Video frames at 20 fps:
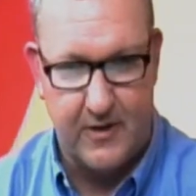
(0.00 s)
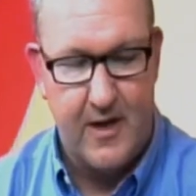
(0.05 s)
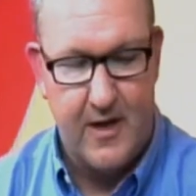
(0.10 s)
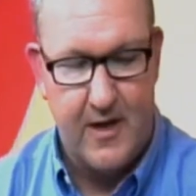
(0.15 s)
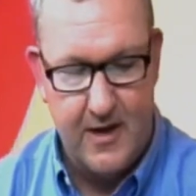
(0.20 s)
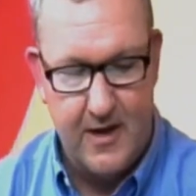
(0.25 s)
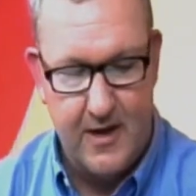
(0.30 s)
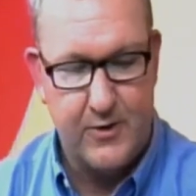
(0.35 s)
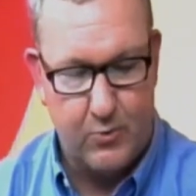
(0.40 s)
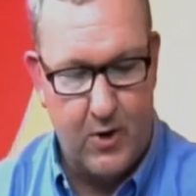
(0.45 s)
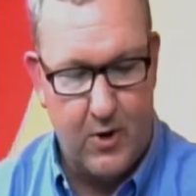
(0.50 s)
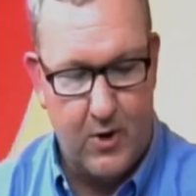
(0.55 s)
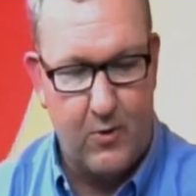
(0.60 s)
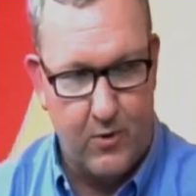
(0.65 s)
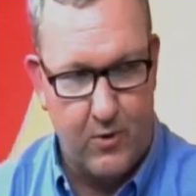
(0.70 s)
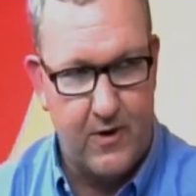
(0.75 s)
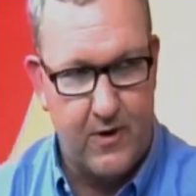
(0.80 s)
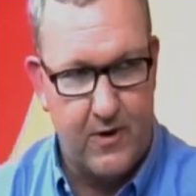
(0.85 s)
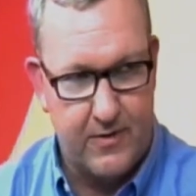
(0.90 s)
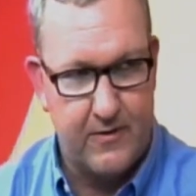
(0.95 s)
it is well
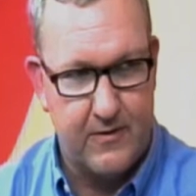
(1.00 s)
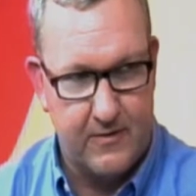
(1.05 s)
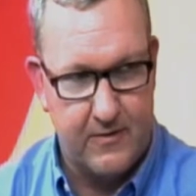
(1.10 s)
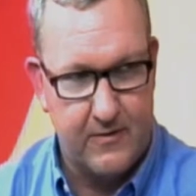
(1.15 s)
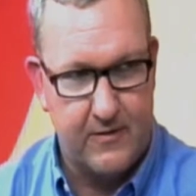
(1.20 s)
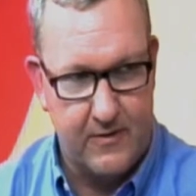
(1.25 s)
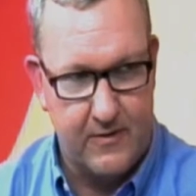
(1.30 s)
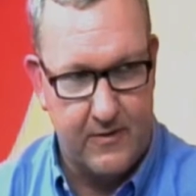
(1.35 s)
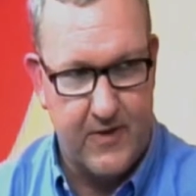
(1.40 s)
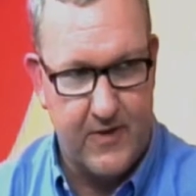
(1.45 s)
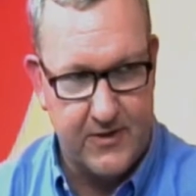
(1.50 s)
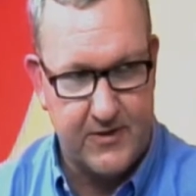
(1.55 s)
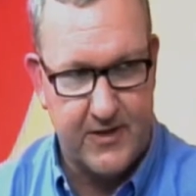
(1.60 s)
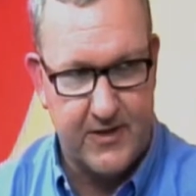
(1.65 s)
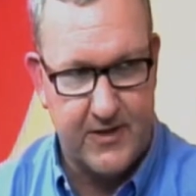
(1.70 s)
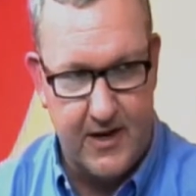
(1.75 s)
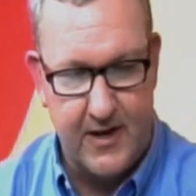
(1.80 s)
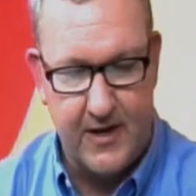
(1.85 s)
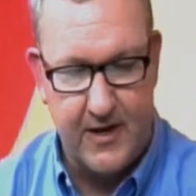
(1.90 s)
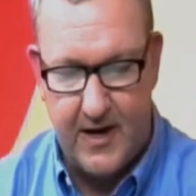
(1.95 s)
worth
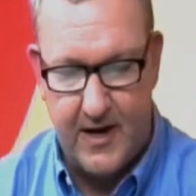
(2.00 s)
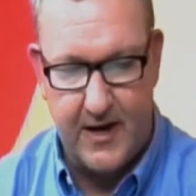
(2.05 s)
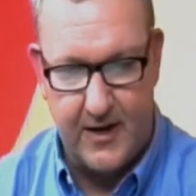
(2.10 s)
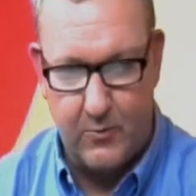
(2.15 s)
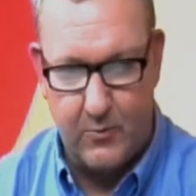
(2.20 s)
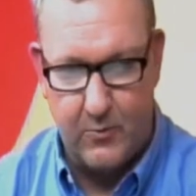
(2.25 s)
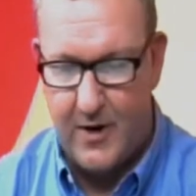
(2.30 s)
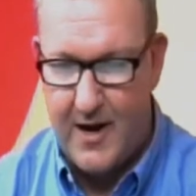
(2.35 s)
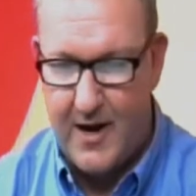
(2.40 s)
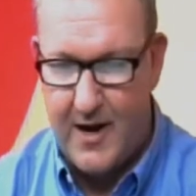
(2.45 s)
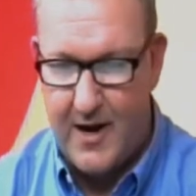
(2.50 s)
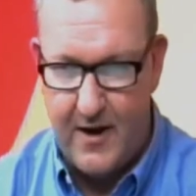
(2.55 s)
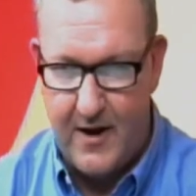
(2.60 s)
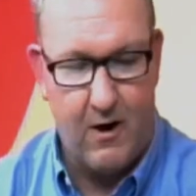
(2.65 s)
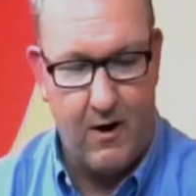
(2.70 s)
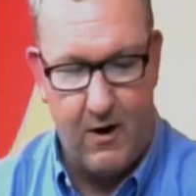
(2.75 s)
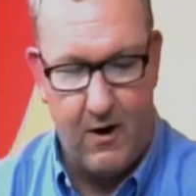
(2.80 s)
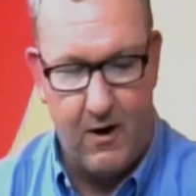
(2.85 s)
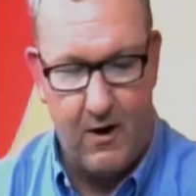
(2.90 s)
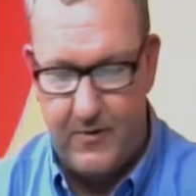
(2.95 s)
investigating and getting one, and they
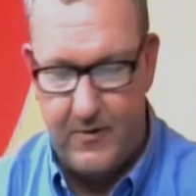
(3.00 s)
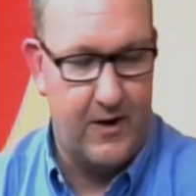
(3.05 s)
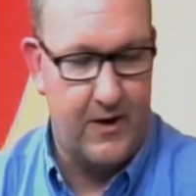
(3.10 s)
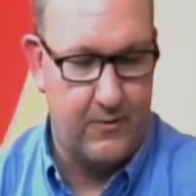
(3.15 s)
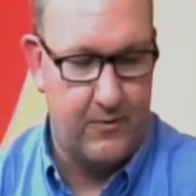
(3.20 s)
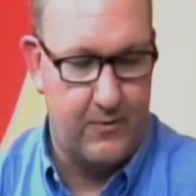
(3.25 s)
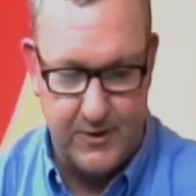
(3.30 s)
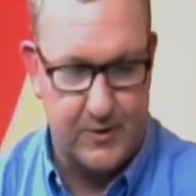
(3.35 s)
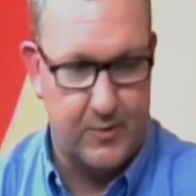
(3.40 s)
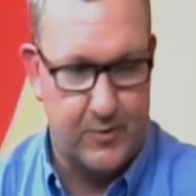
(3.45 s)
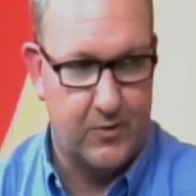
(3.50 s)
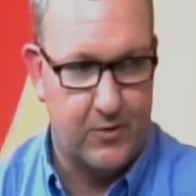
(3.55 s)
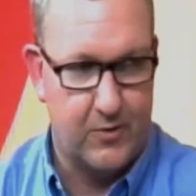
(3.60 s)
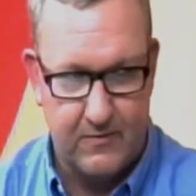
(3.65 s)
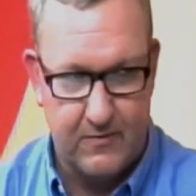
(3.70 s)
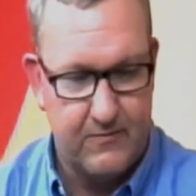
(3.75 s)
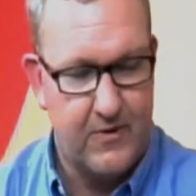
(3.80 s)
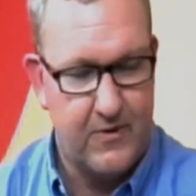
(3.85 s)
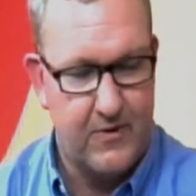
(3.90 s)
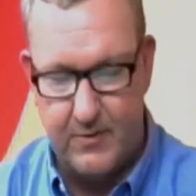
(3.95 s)
are very reasonable,
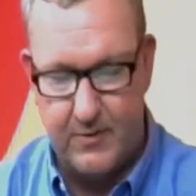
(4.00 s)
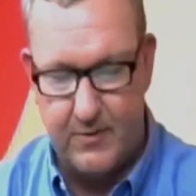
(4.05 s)
very